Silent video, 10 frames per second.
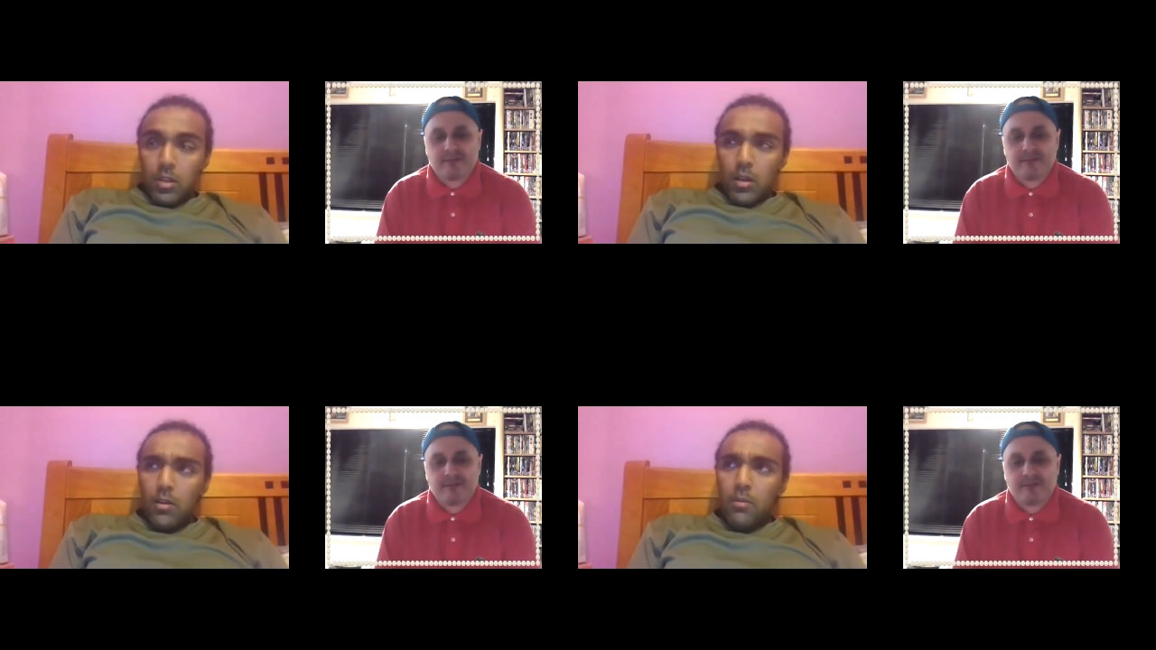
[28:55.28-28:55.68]

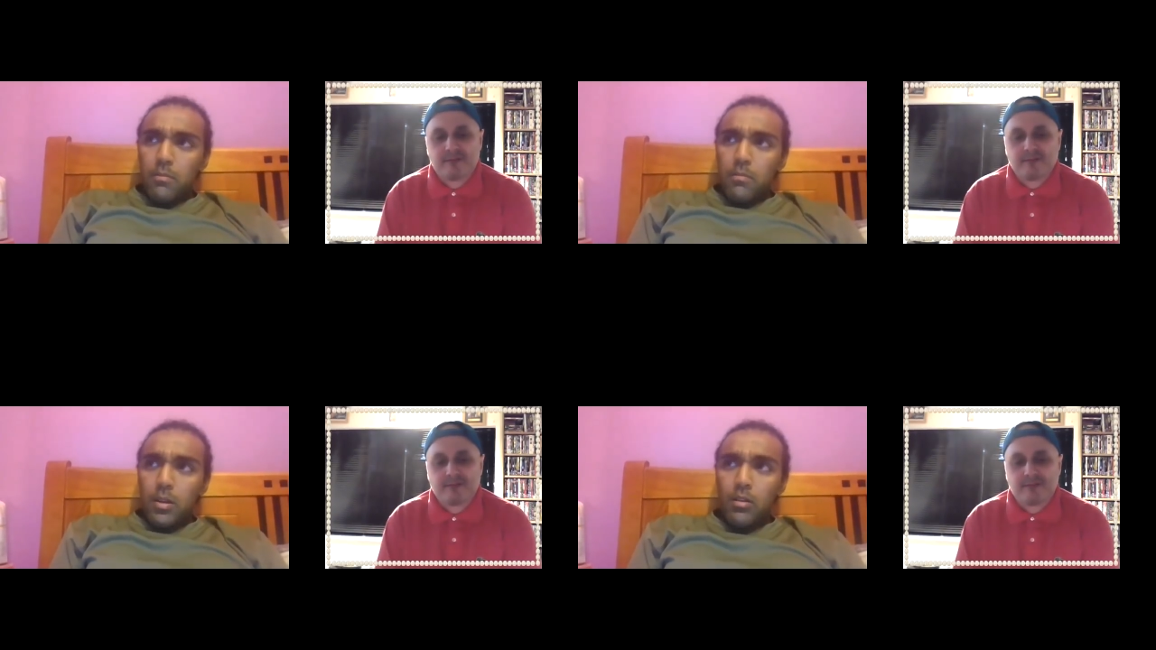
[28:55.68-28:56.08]

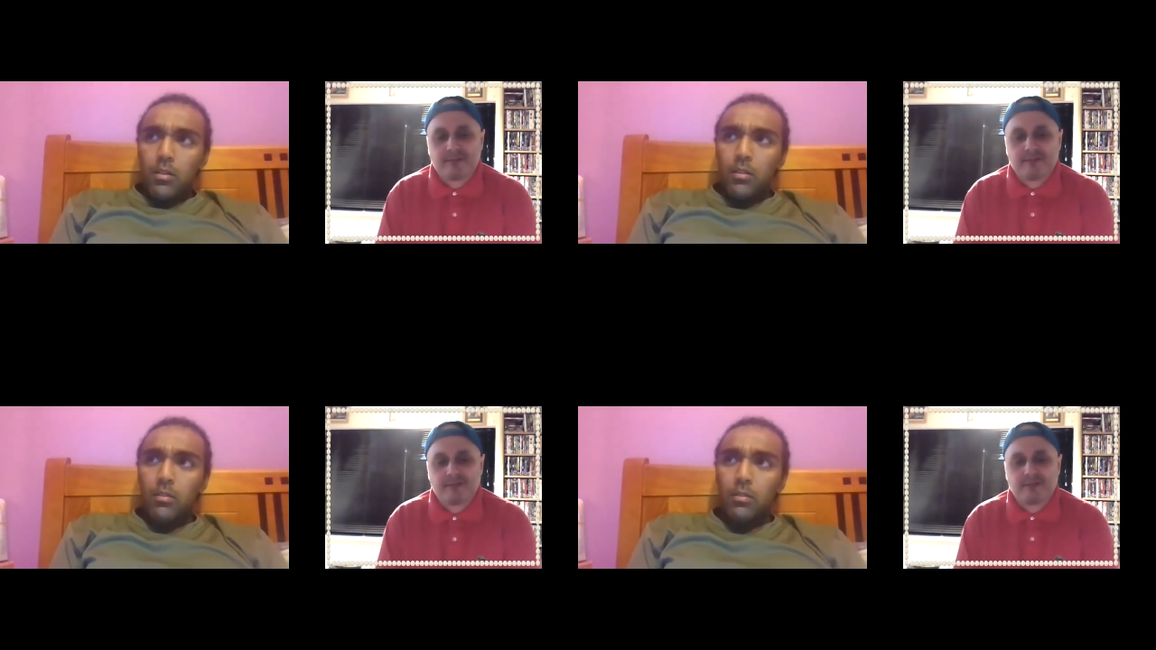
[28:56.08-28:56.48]
Speaker 1: Um
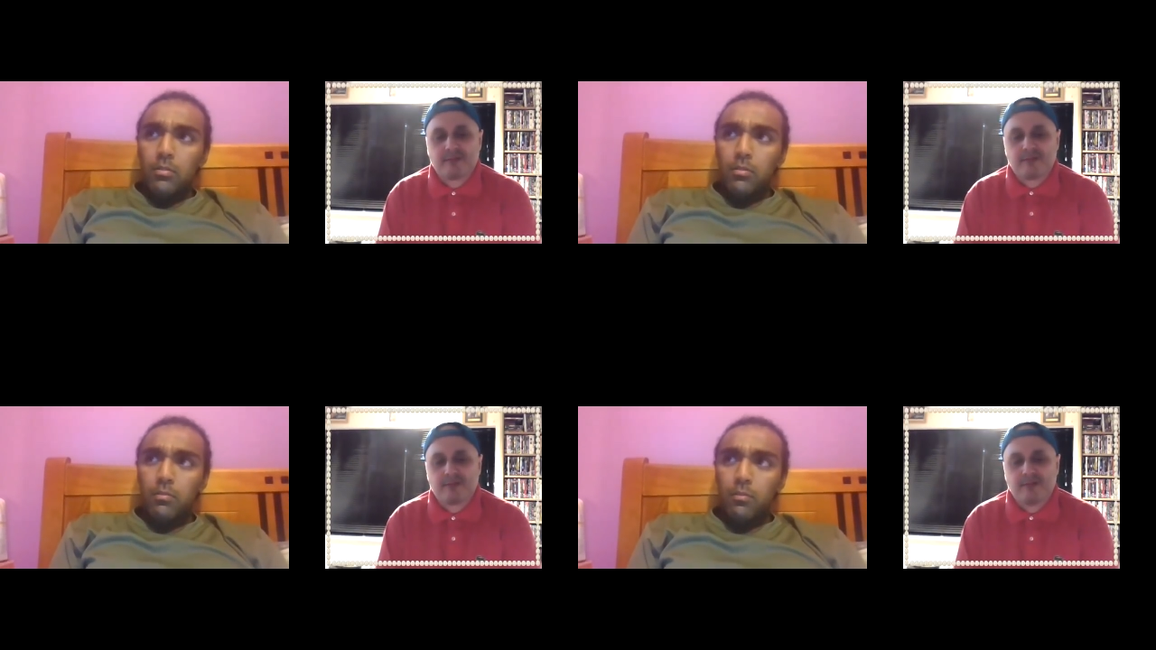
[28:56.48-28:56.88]

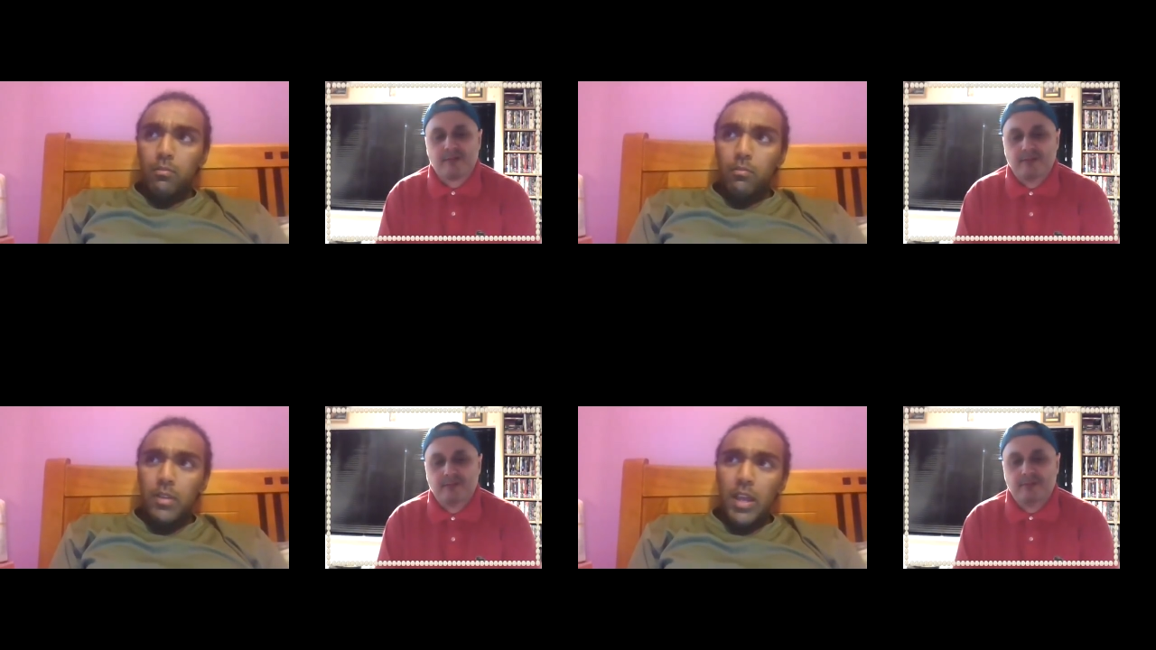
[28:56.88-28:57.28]

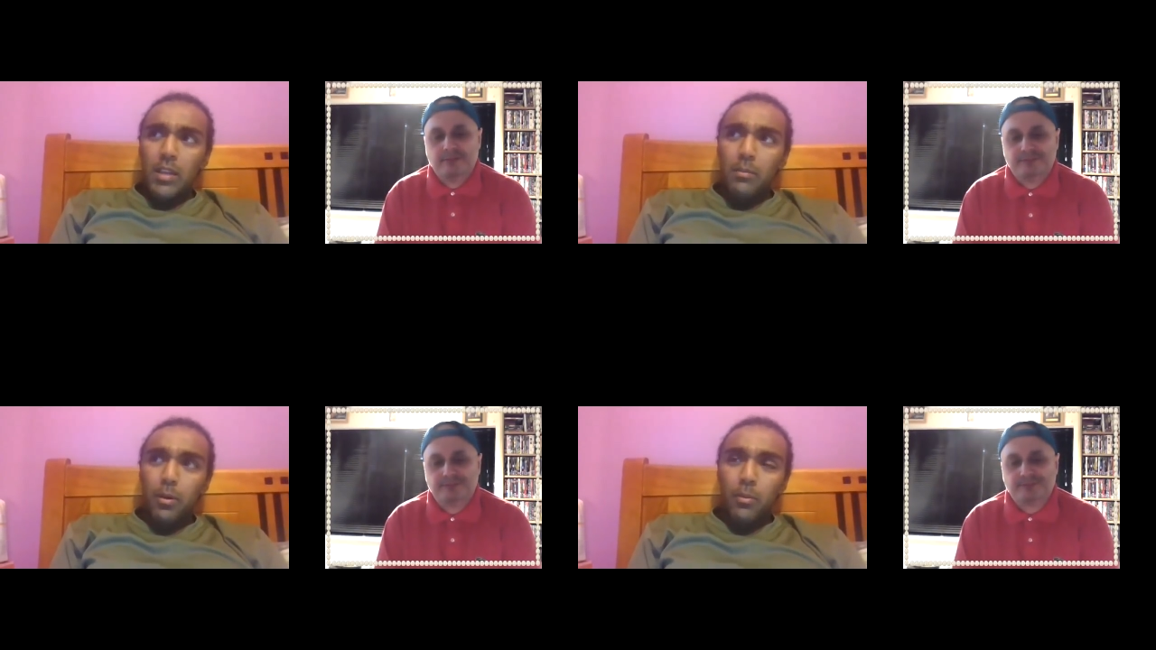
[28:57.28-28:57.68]
yeah,
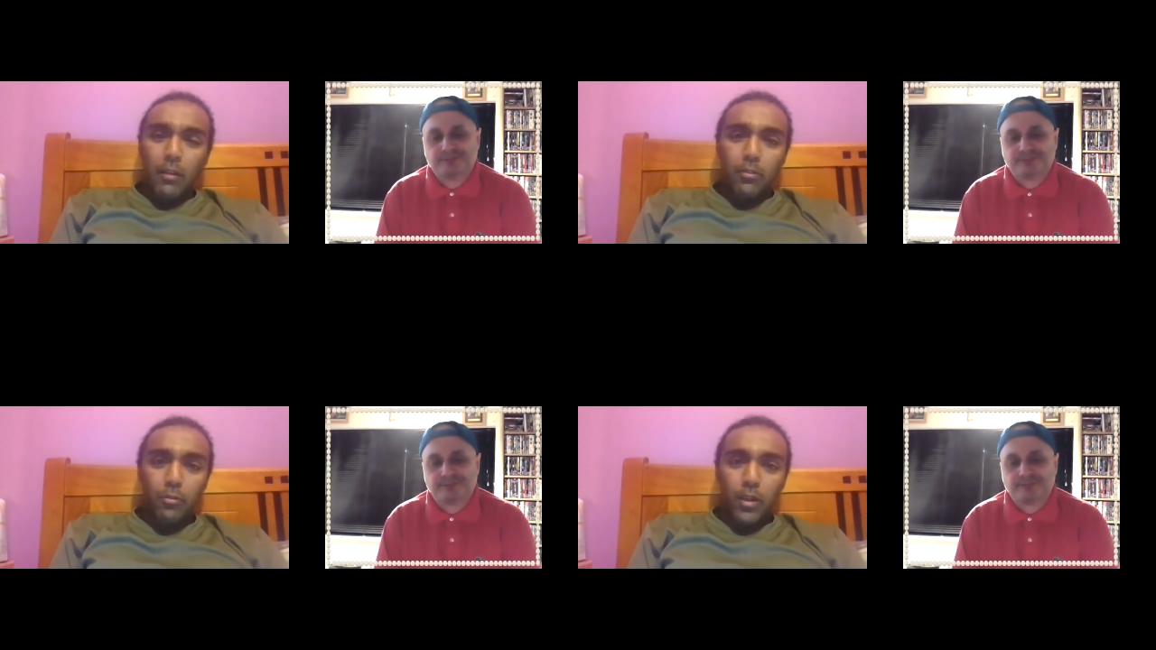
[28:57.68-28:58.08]
you probably
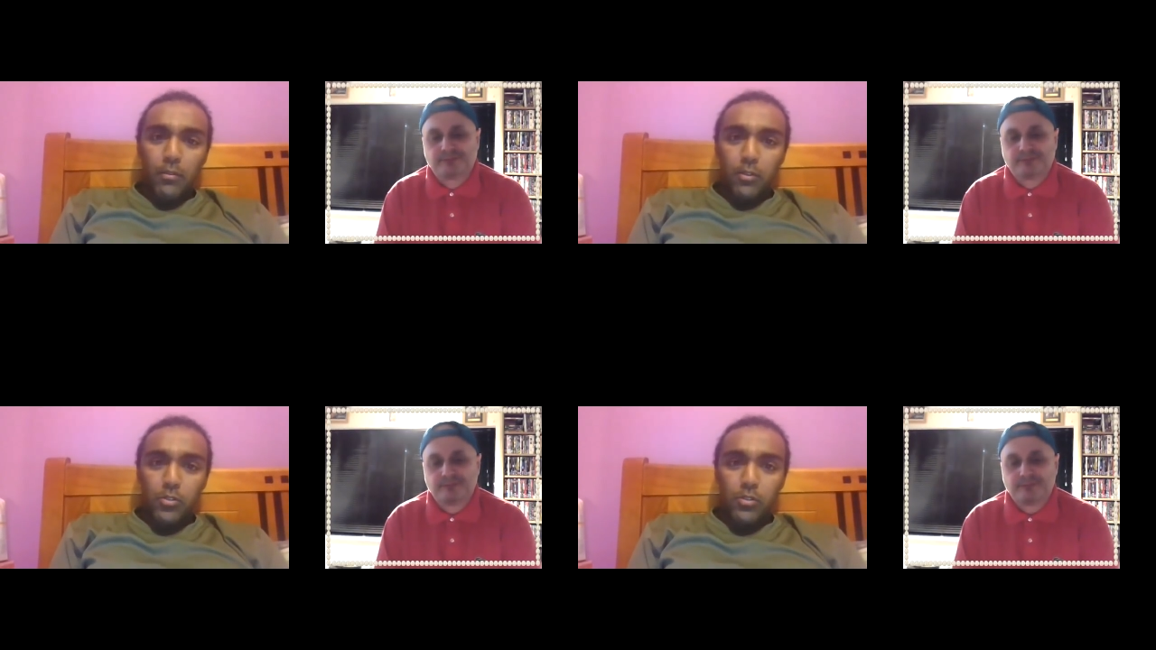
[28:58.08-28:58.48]
have to
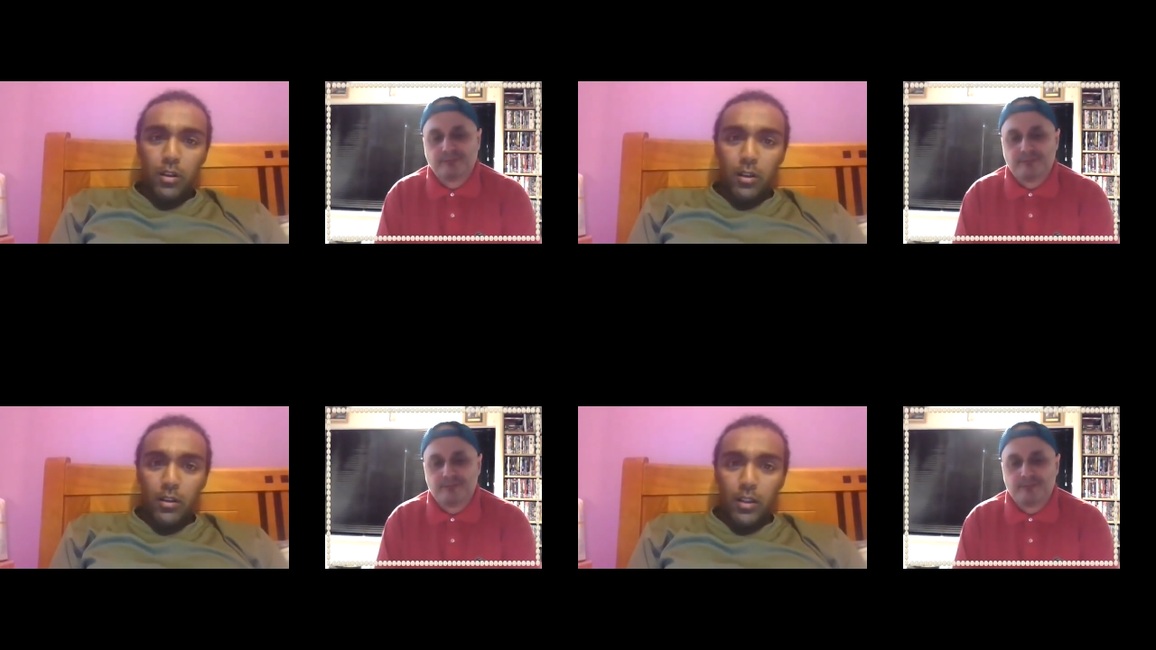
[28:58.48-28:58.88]
favour
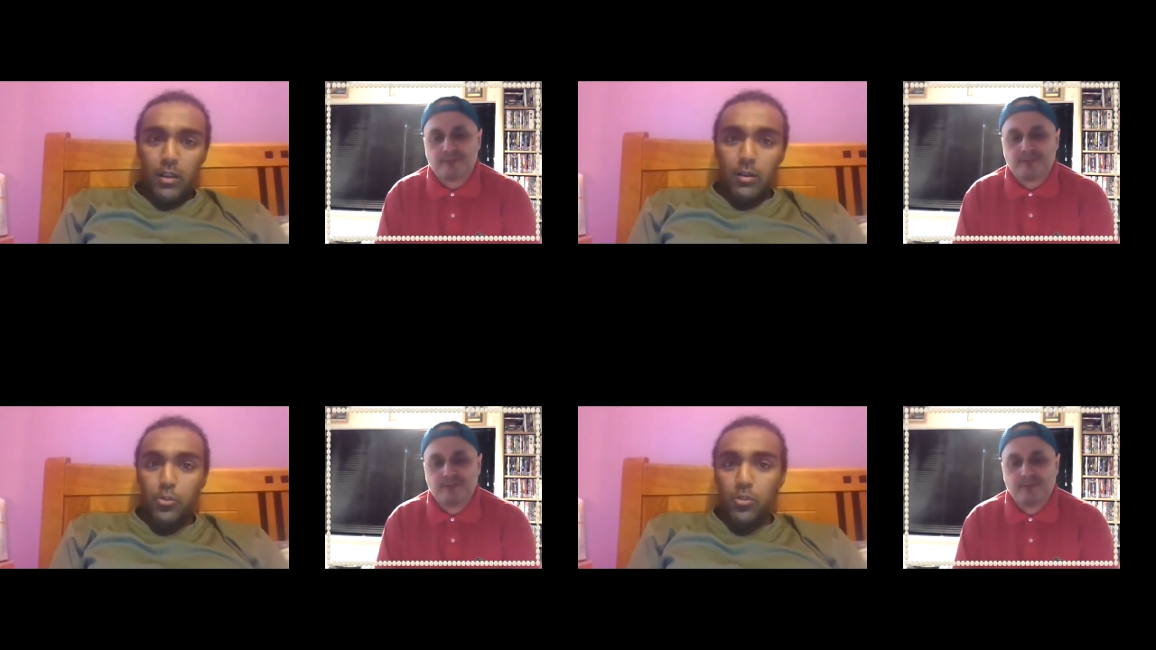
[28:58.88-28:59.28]
uh,
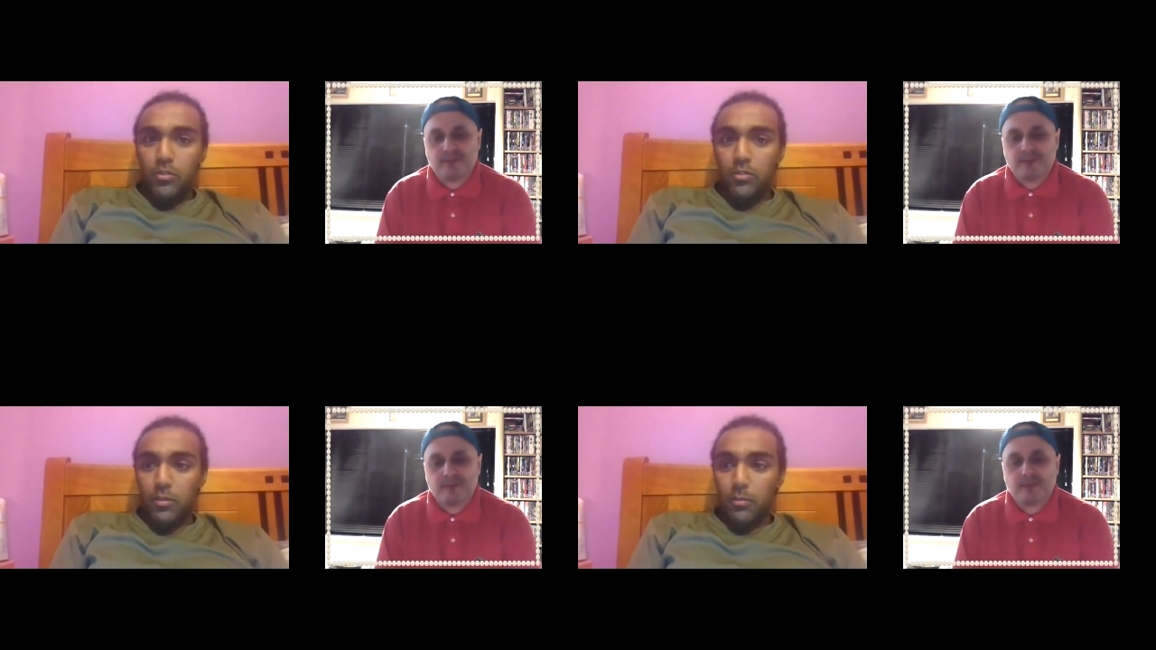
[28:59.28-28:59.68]
Callum
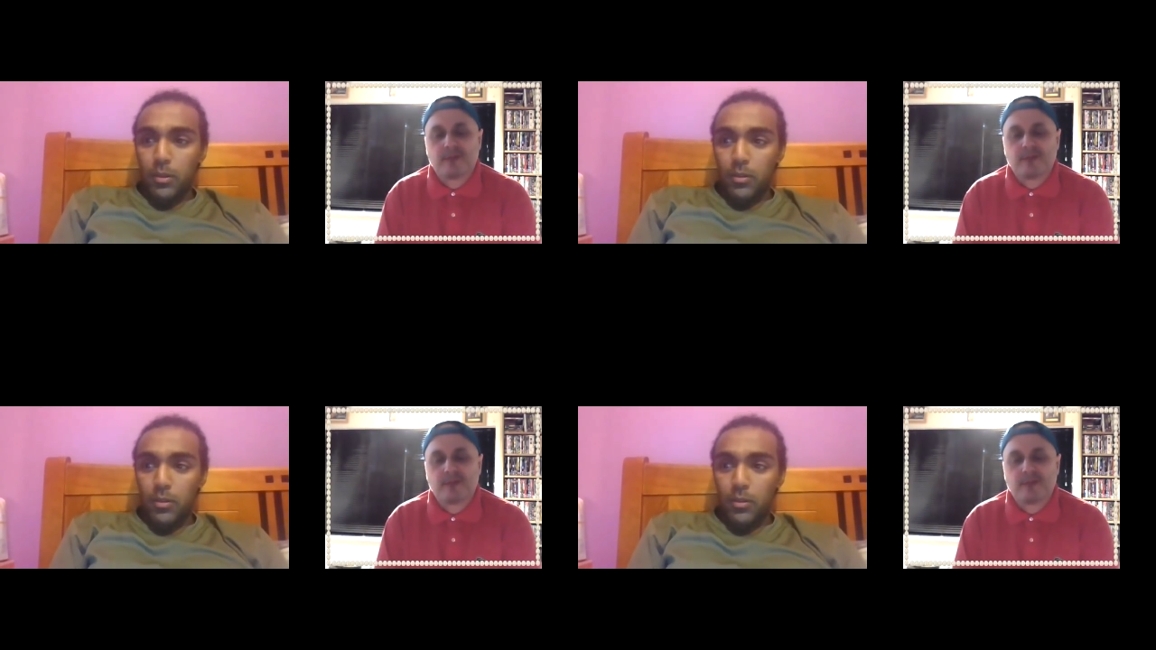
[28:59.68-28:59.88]
Johnson